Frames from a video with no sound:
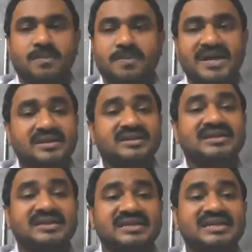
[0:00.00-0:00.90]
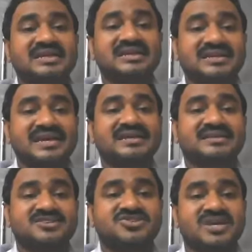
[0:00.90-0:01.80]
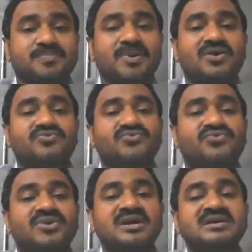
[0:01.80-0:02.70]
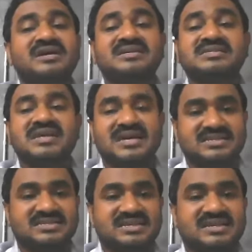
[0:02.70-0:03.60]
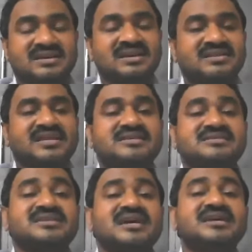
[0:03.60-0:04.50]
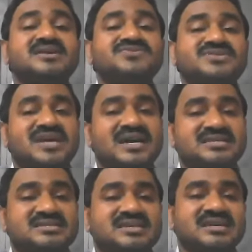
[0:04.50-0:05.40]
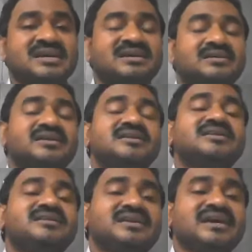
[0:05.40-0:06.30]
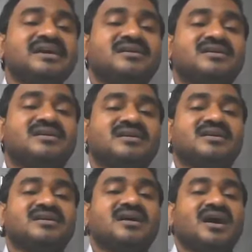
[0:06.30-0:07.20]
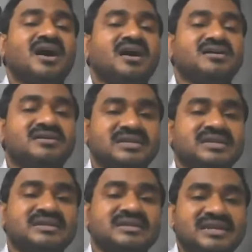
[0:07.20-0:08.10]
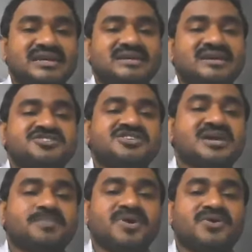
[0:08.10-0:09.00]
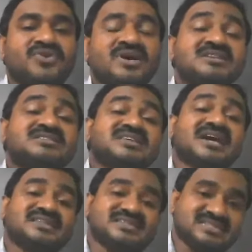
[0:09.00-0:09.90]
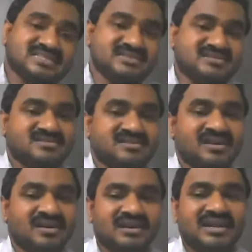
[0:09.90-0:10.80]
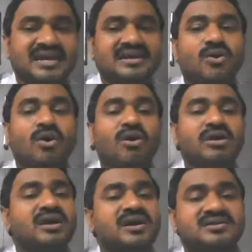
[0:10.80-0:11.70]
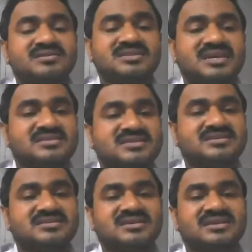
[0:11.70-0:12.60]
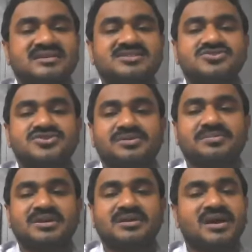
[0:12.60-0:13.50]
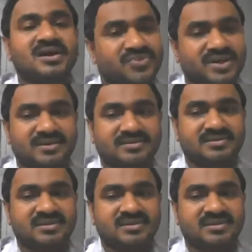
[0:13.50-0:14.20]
but it didn't take the shape of a science. The study of science didn't take a shape of science, like all other sciences in this human affair.